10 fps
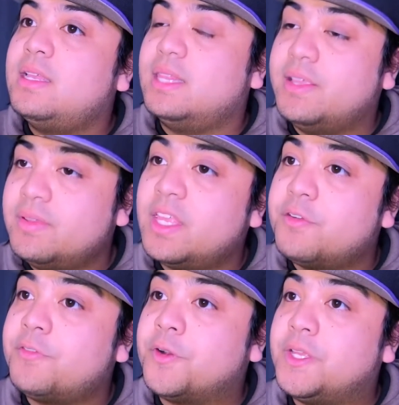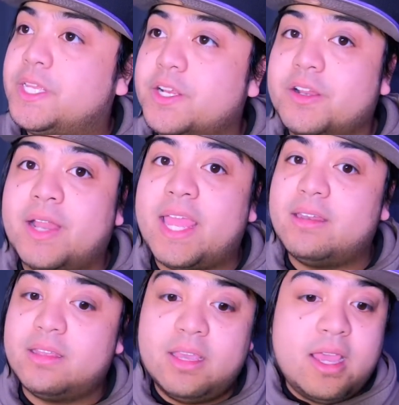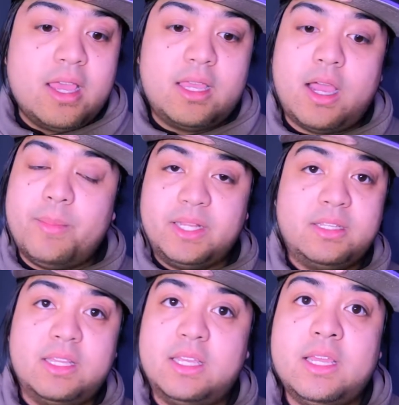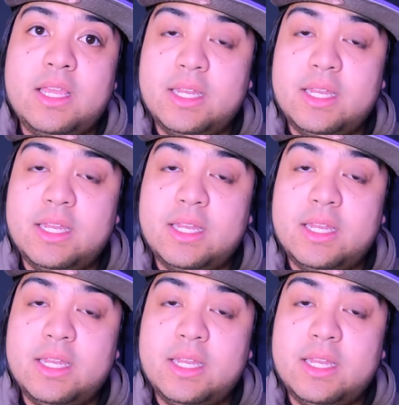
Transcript: living there for a year, and coming to the